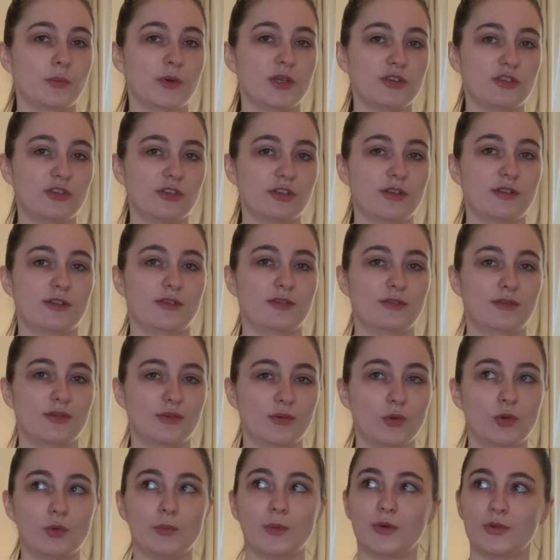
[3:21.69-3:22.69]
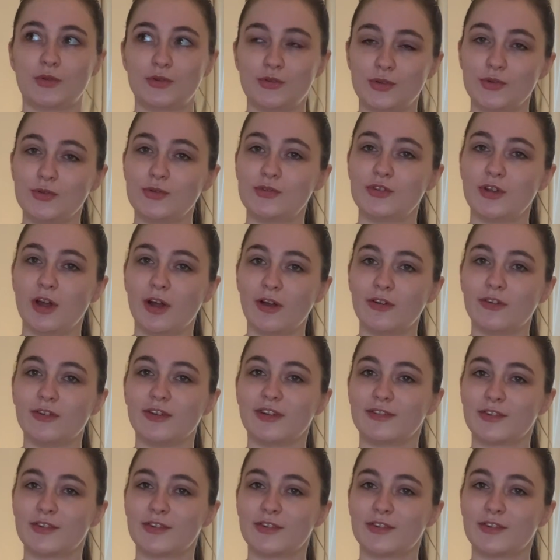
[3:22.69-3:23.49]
which is almost 2 stone.